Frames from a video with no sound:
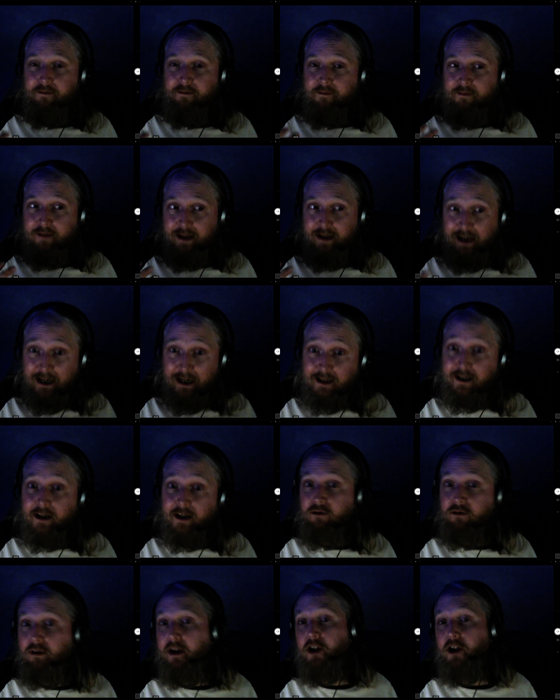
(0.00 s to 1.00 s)
The Indian
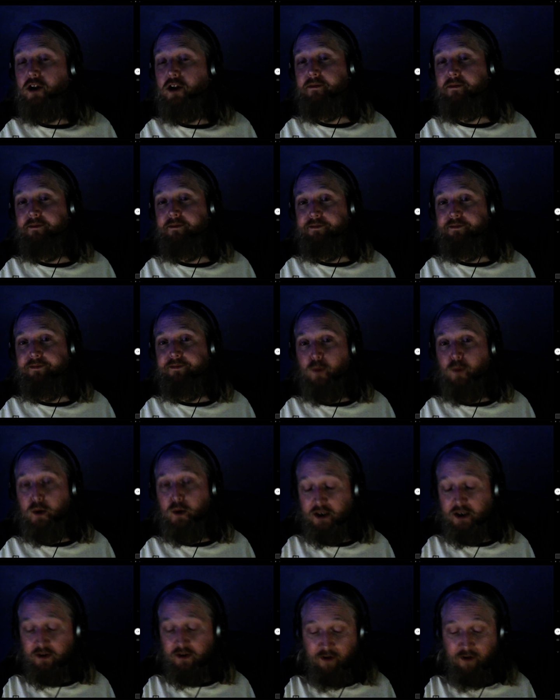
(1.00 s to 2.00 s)
religion, which
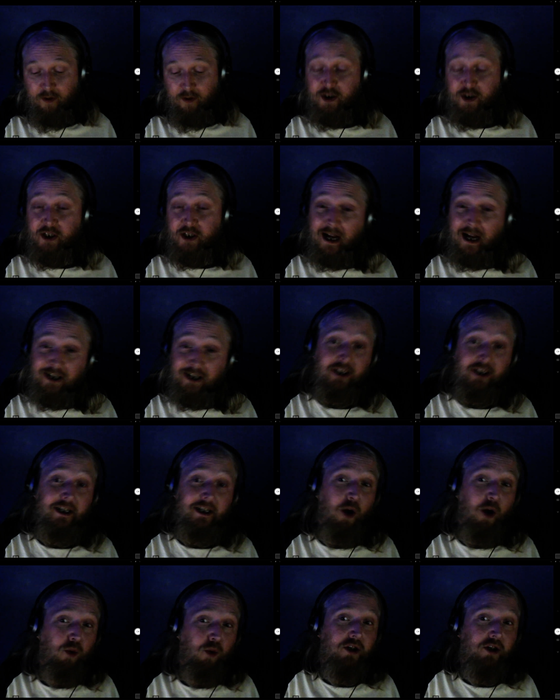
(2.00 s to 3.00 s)
is actually the
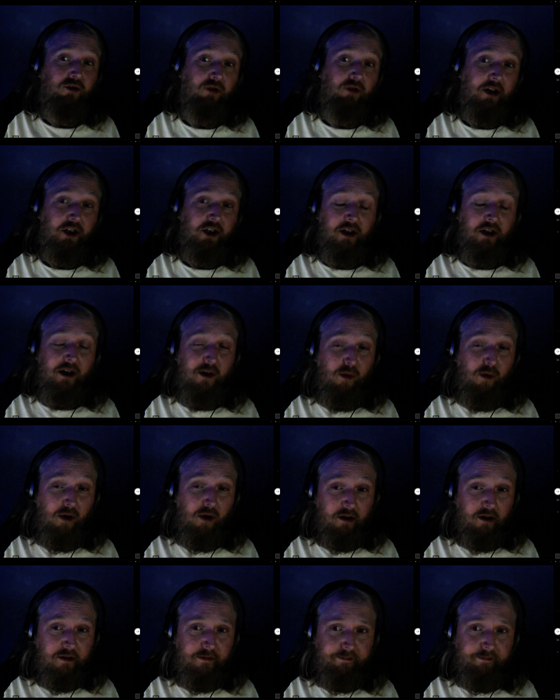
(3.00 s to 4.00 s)
oldest religion in the world,